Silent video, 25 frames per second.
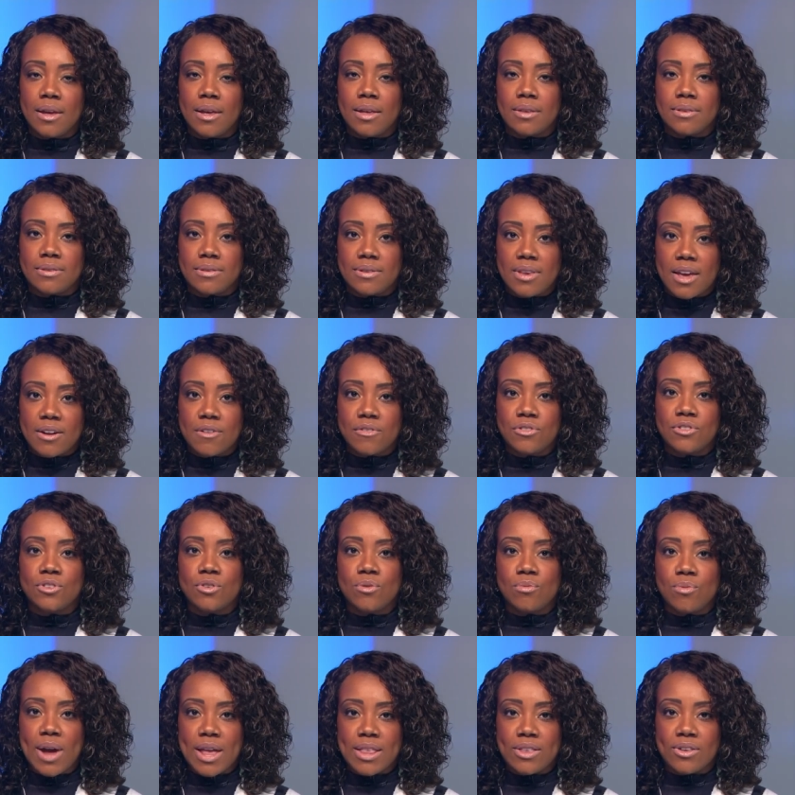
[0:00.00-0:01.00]
instead of
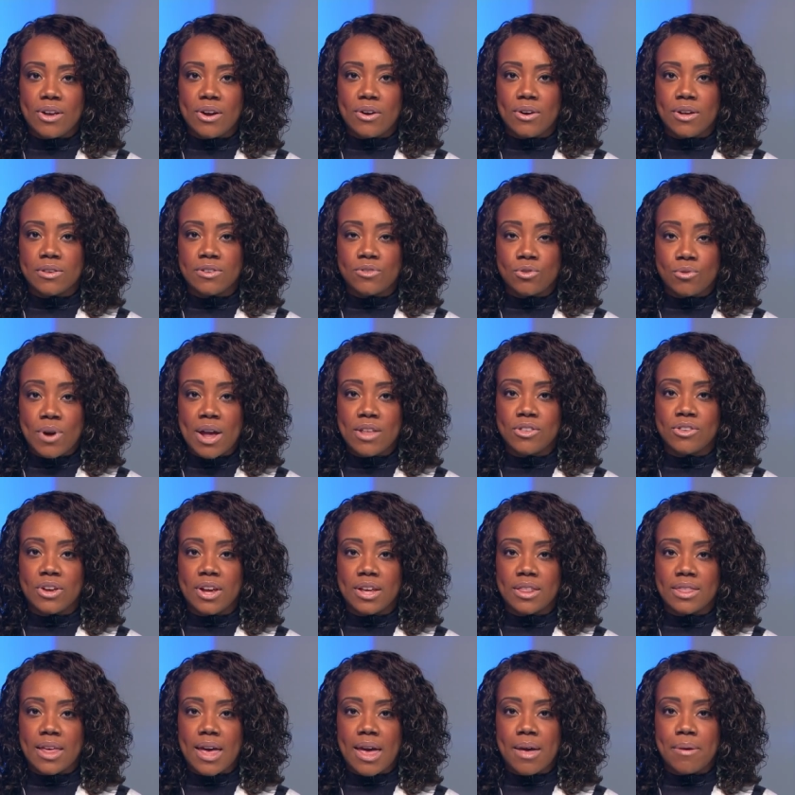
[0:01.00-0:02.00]
surrendering,
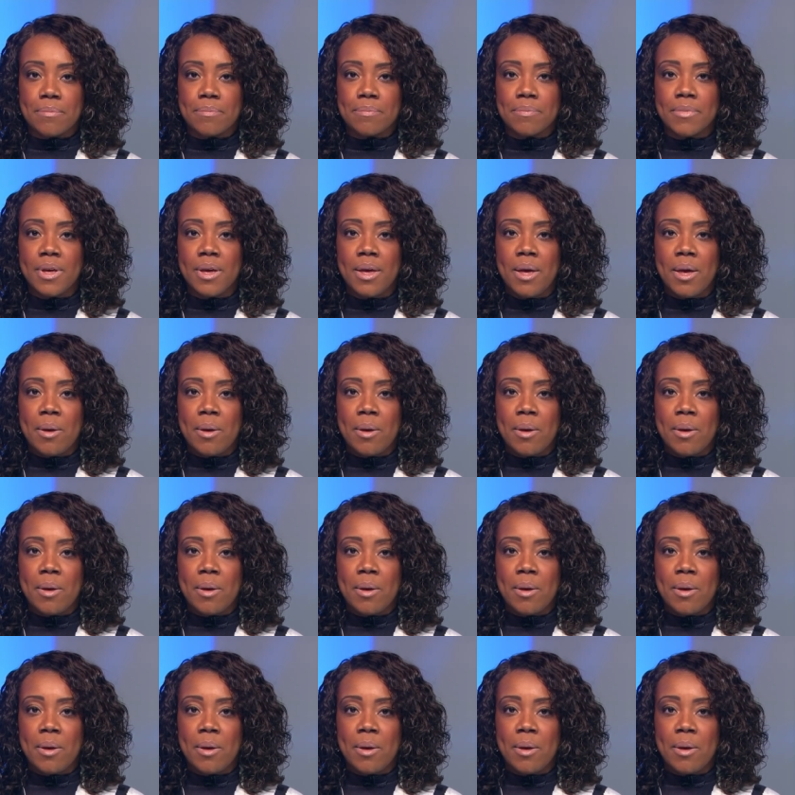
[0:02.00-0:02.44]
surrendering them.